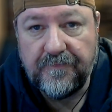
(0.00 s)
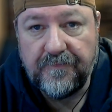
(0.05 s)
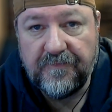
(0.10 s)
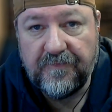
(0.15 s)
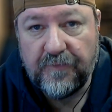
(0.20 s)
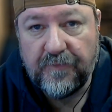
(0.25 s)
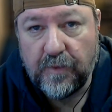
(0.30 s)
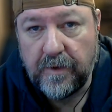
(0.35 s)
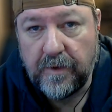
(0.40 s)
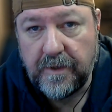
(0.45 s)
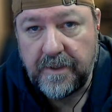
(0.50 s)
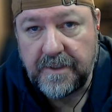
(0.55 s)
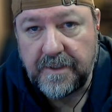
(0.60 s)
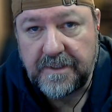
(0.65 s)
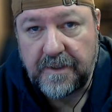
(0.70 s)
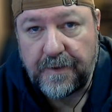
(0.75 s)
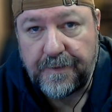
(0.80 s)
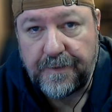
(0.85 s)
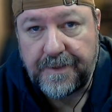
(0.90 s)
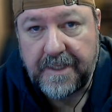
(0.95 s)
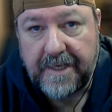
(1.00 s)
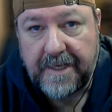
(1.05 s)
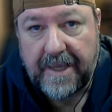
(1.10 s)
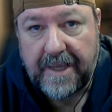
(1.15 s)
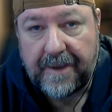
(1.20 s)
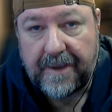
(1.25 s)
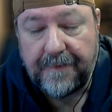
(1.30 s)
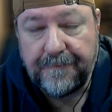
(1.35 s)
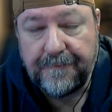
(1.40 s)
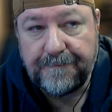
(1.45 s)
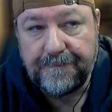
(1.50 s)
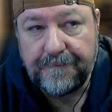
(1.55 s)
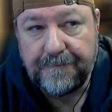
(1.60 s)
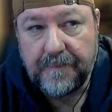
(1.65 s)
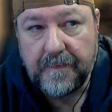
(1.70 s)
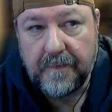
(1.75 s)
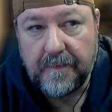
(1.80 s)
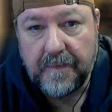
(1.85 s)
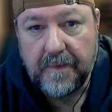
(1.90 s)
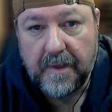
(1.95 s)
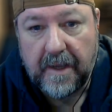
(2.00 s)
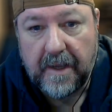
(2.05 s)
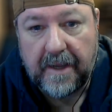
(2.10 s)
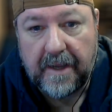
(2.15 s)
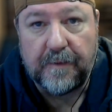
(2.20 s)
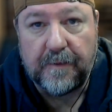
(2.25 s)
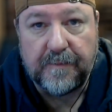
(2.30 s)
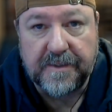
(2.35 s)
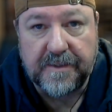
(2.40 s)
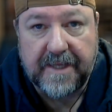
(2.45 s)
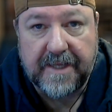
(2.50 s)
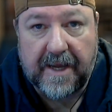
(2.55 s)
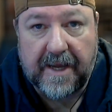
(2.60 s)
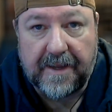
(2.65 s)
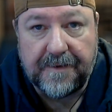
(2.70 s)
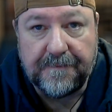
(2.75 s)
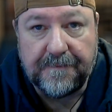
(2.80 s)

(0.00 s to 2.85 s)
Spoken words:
4 years ago today, I almost died.